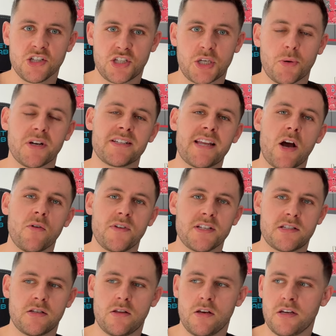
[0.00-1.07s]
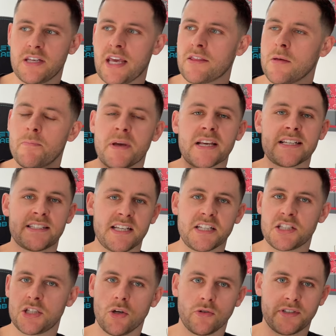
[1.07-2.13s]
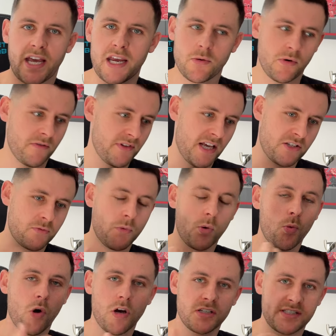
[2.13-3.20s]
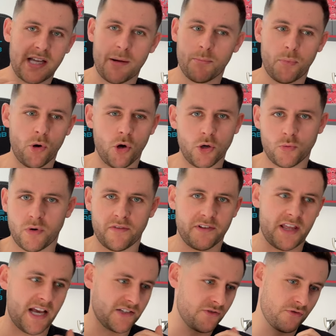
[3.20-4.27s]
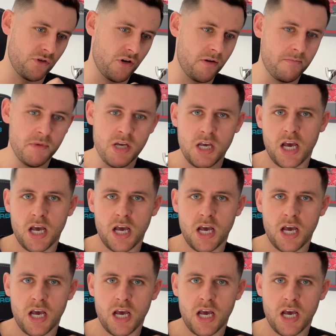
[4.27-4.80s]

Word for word: So you want to delve into the, yeah, the biggest things of your day, whether that's from a work standpoint, whether that's from,